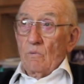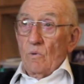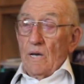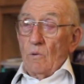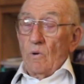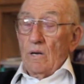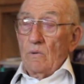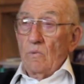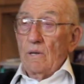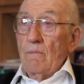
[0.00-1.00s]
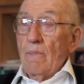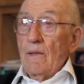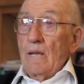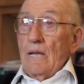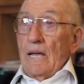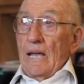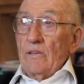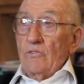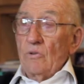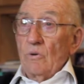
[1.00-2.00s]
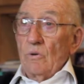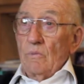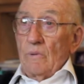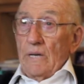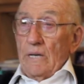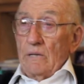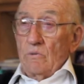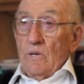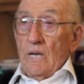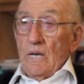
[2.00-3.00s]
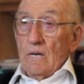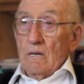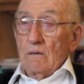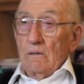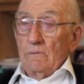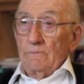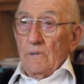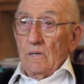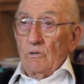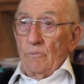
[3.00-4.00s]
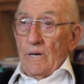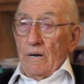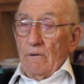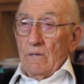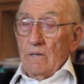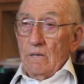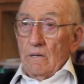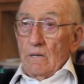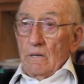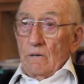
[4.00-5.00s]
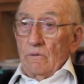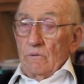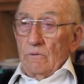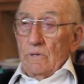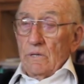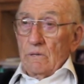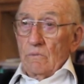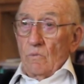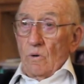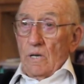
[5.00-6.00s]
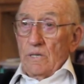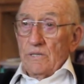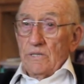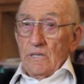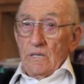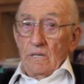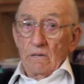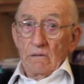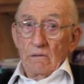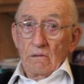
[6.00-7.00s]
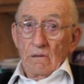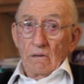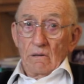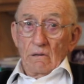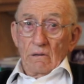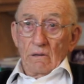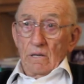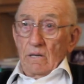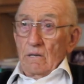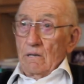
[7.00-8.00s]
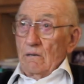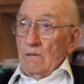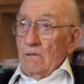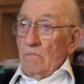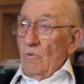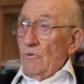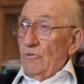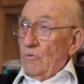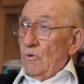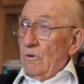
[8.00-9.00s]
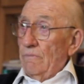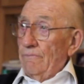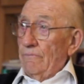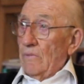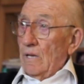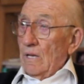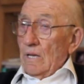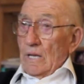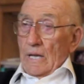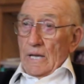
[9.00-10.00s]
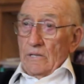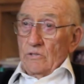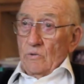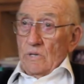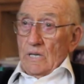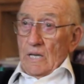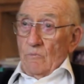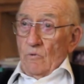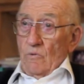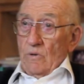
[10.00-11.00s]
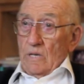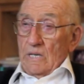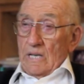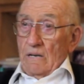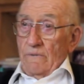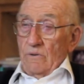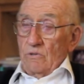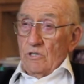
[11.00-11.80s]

I wanted one. And so my drinking uncle, Uncle Byron, who wanted to see the motor scooter. And so he came over, he'd had a few